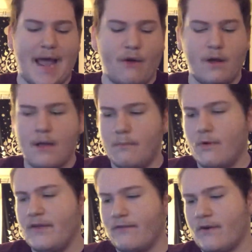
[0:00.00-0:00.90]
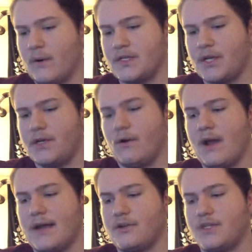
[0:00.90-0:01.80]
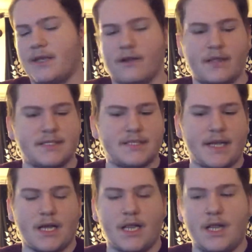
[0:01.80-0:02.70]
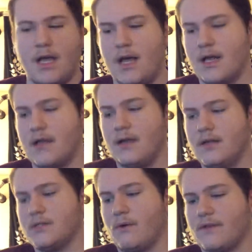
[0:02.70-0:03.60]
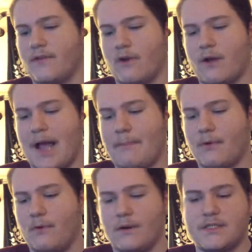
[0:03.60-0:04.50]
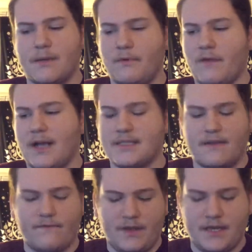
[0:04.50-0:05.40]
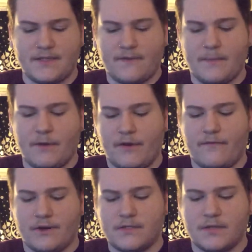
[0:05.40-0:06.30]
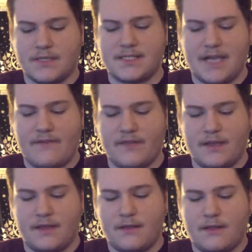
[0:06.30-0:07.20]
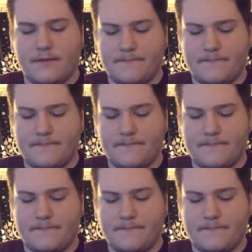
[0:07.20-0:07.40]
Now, moving forward to your energy here, let's take a look. Taurus, Virgo, Capricorn, Sun, Moon, Rising, and Venus, February first through the seventh.